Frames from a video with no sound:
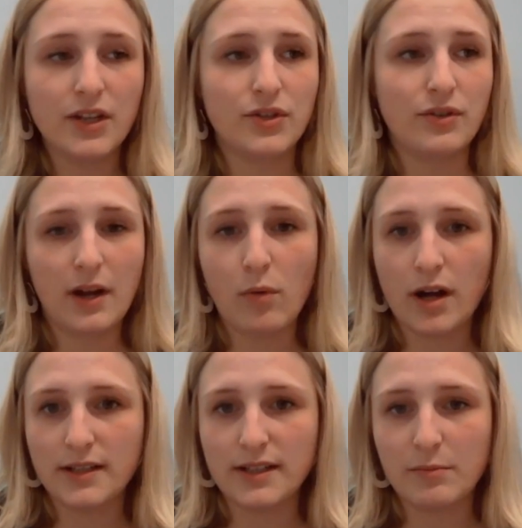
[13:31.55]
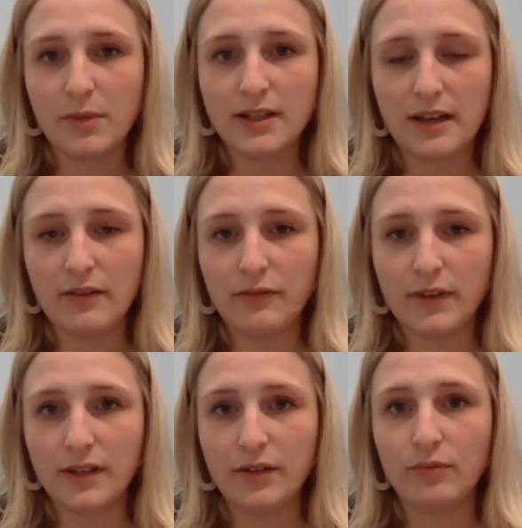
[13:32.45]
so that I walked into Monday
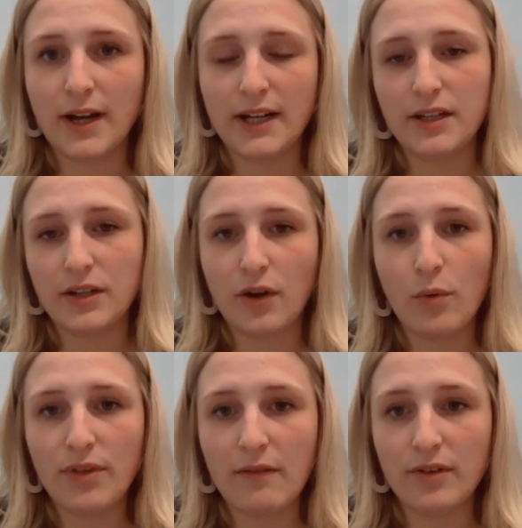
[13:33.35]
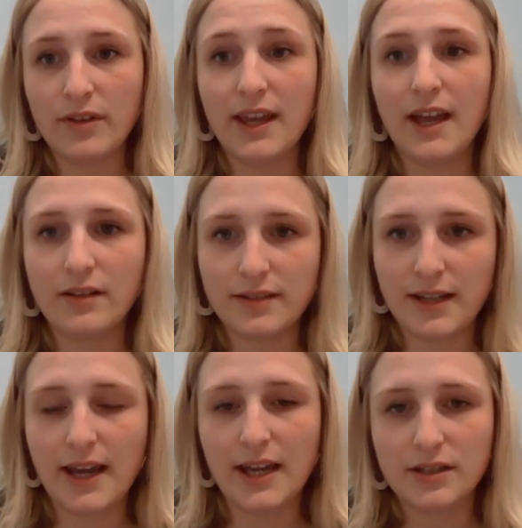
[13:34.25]
feeling ready to go with everything
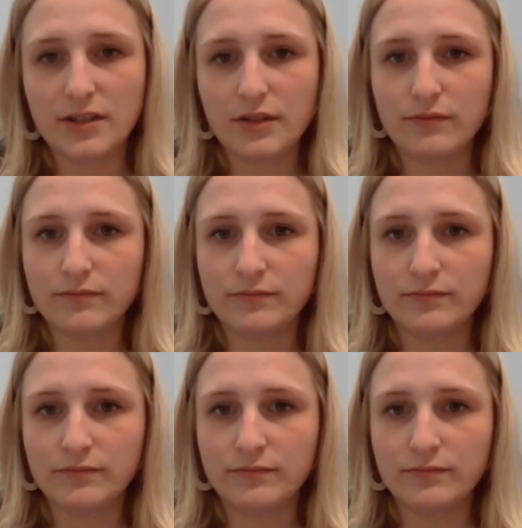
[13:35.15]
else I had to do.